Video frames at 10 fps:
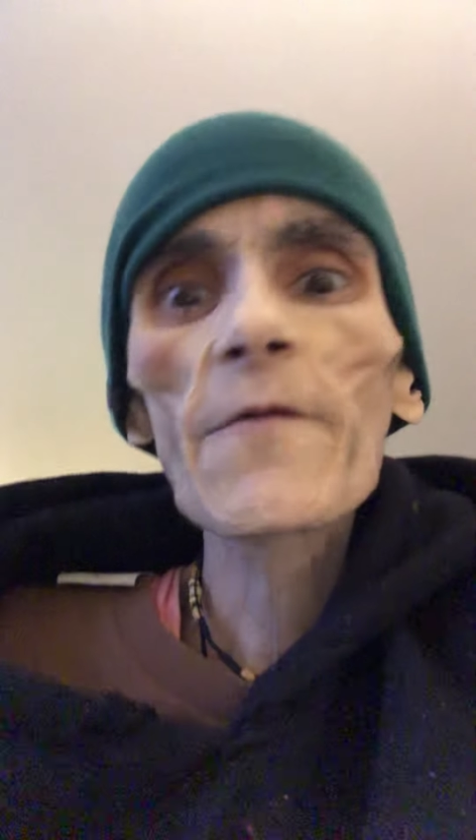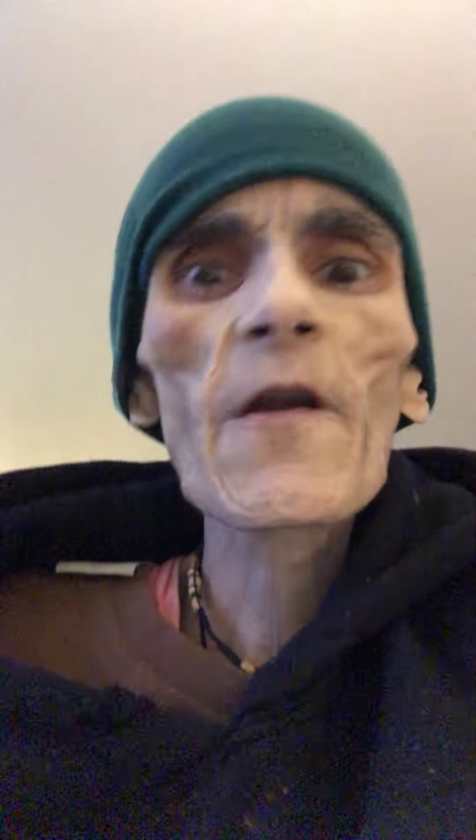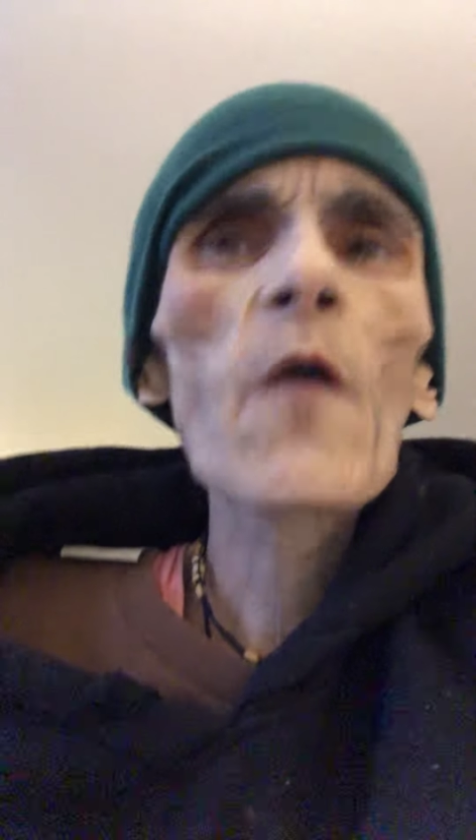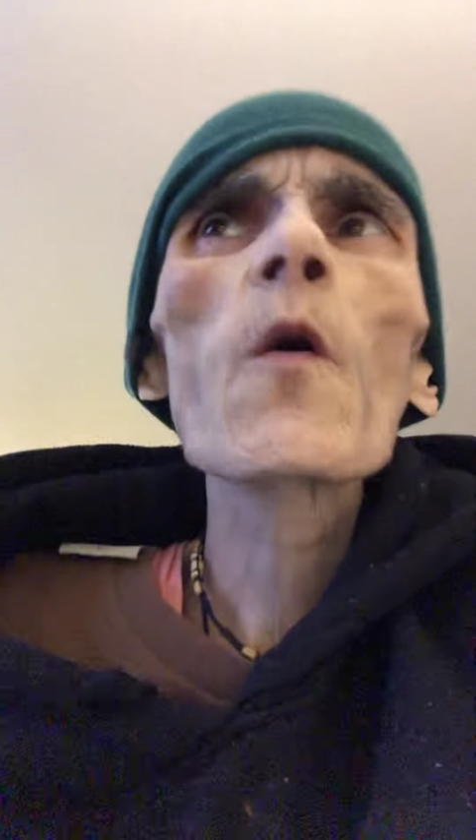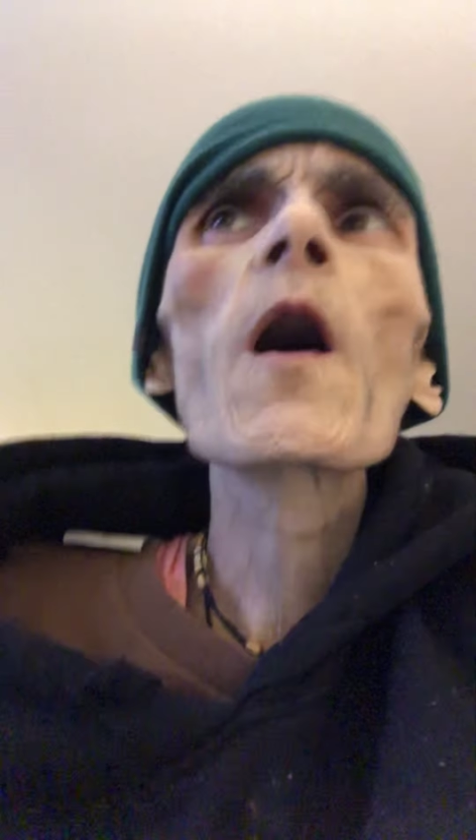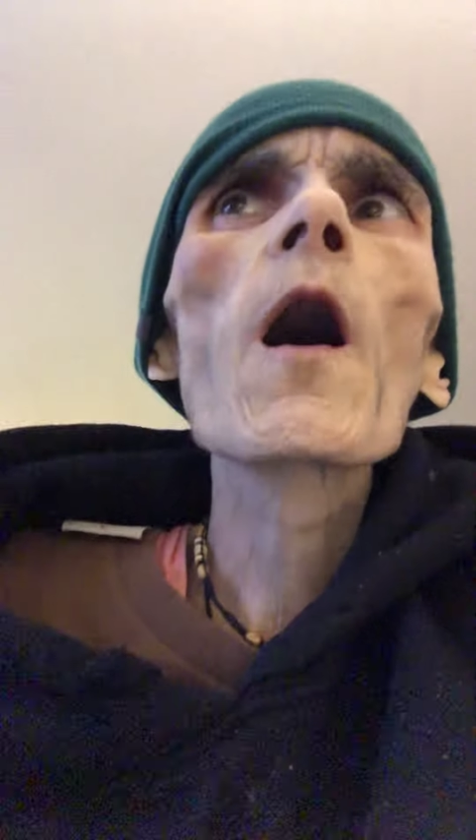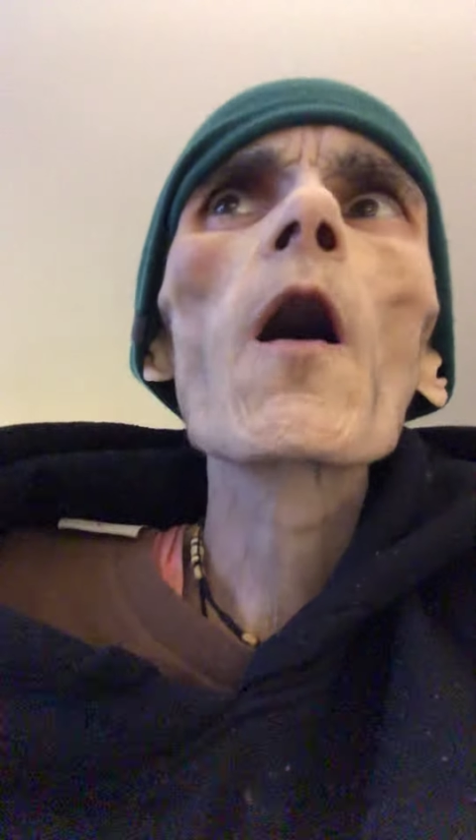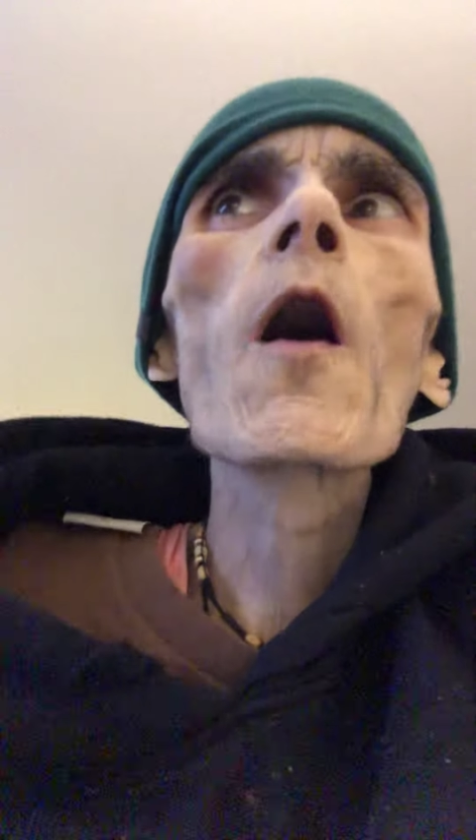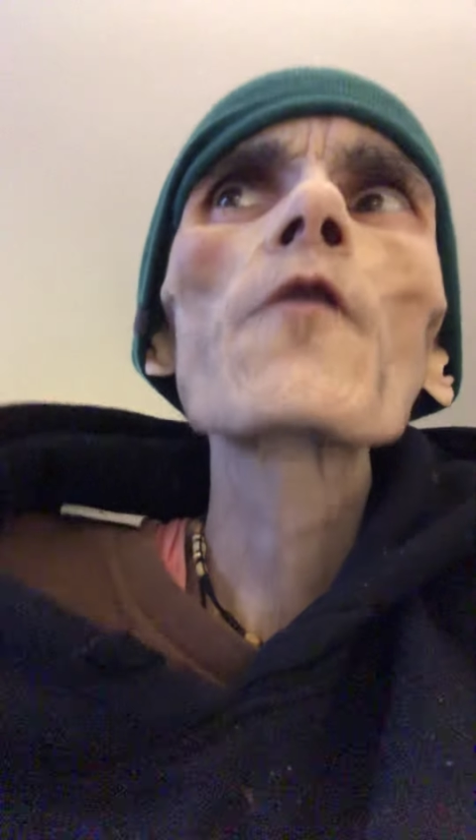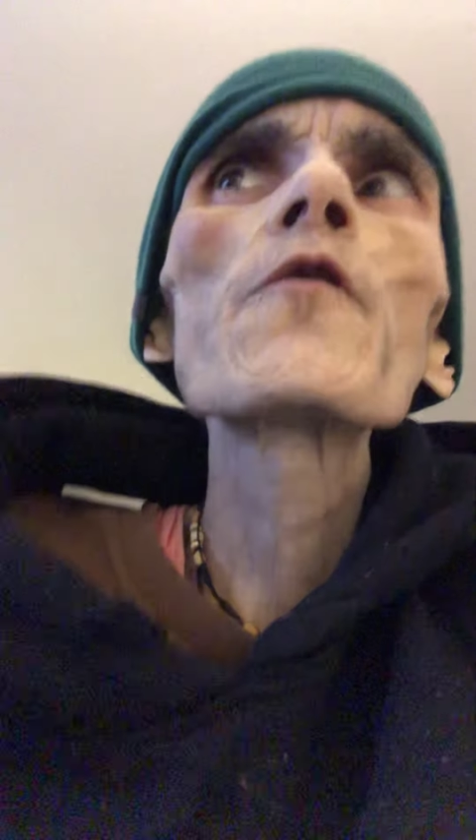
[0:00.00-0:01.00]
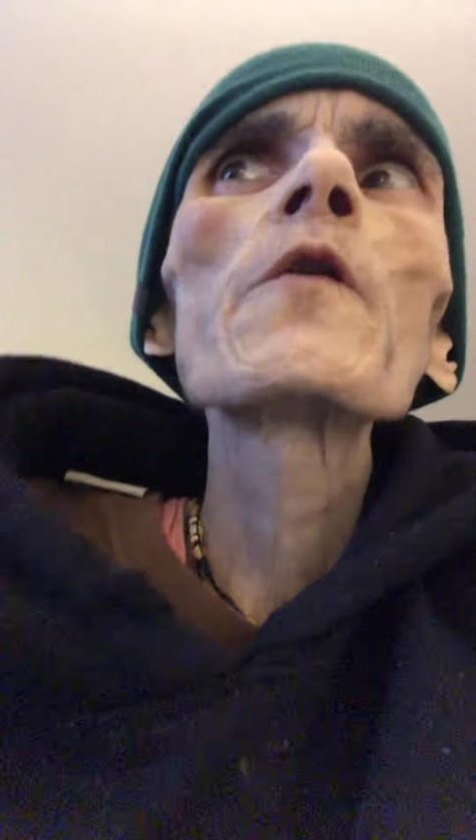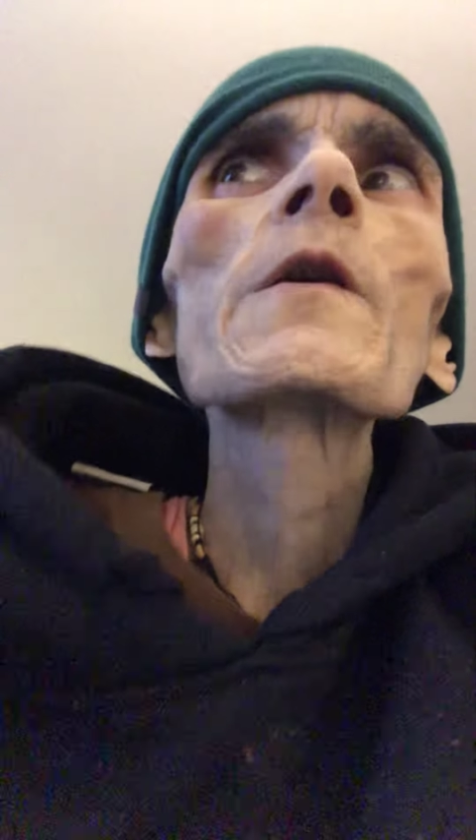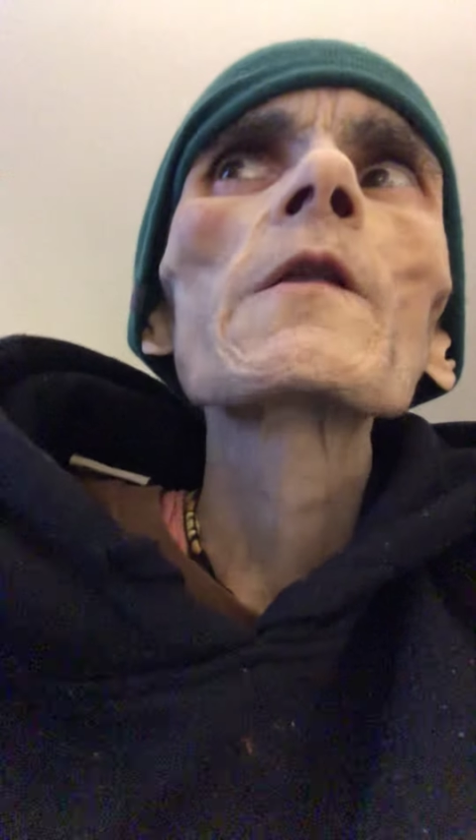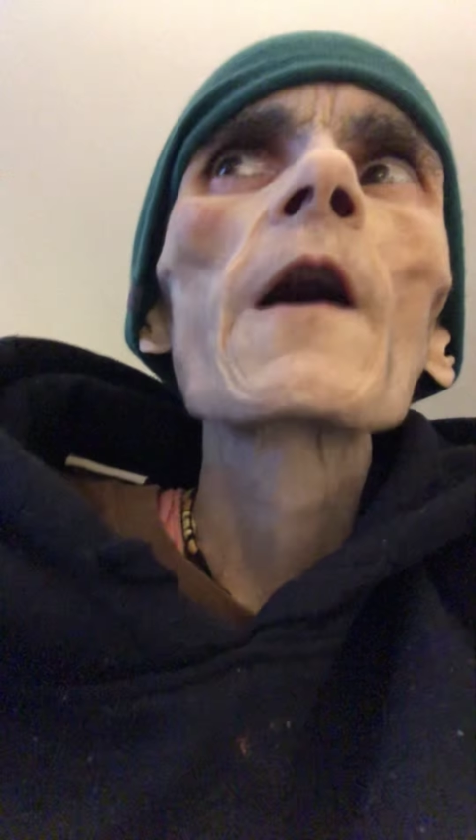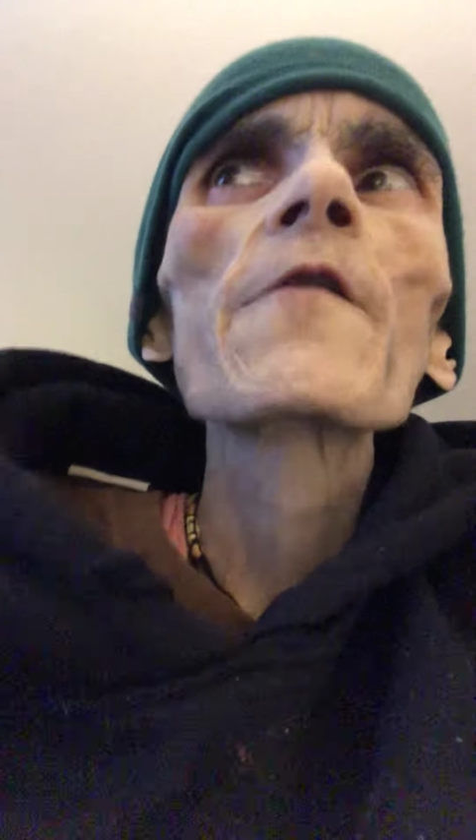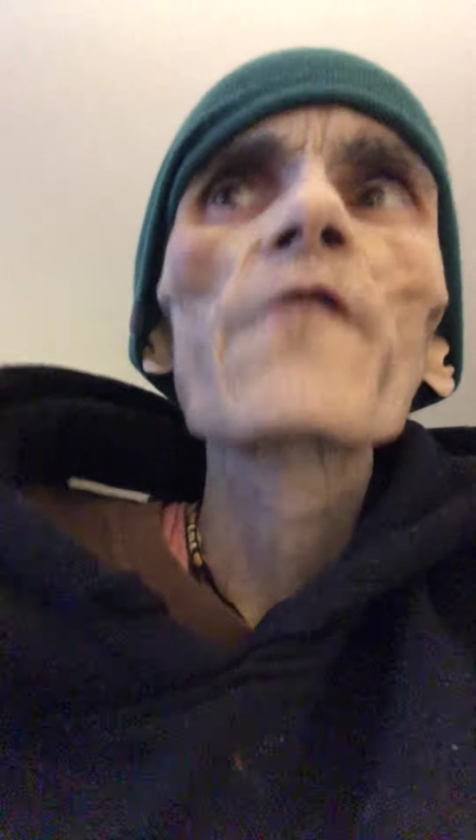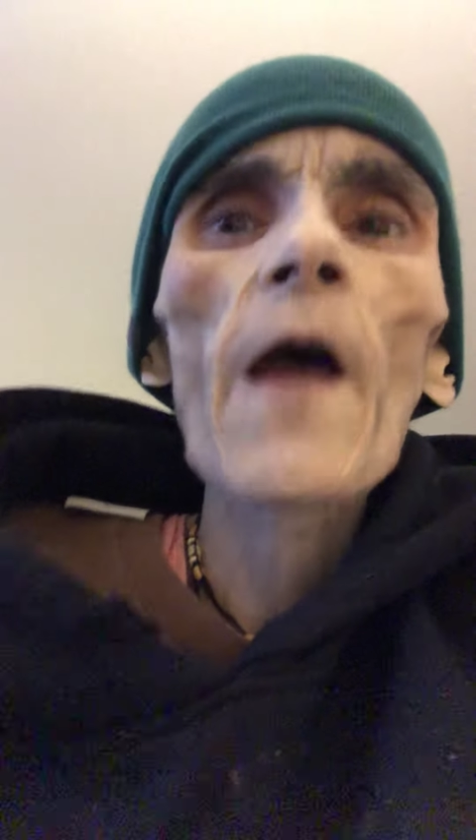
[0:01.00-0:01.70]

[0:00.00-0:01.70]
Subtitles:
tell you what, I'll do it at lunch.